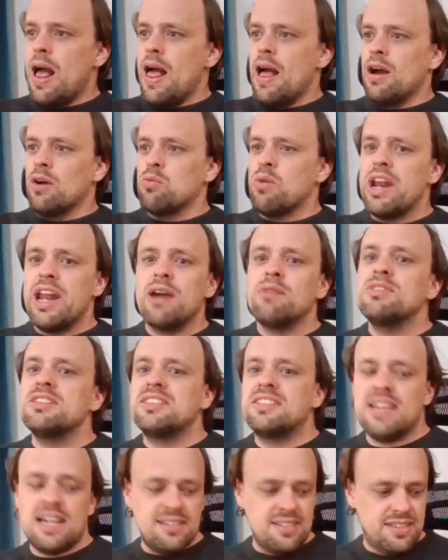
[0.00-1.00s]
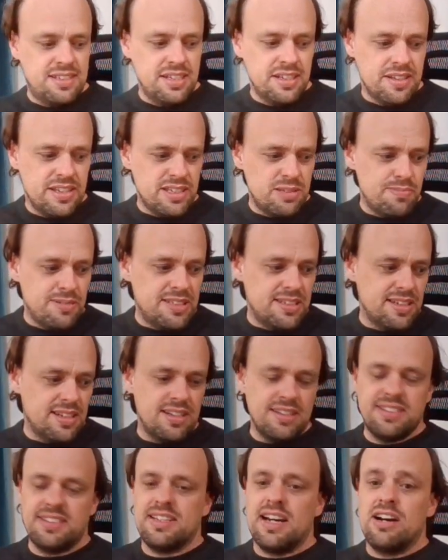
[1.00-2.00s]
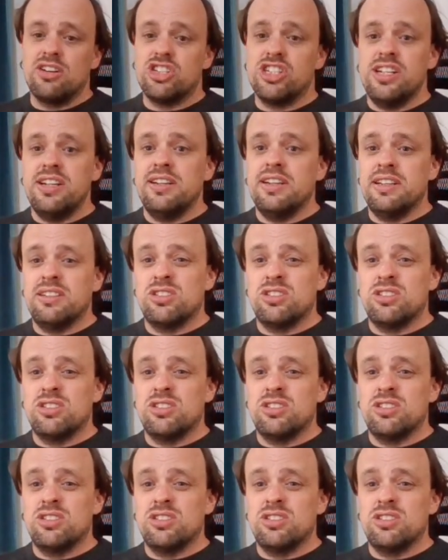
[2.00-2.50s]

When I was testing this particular style sheet,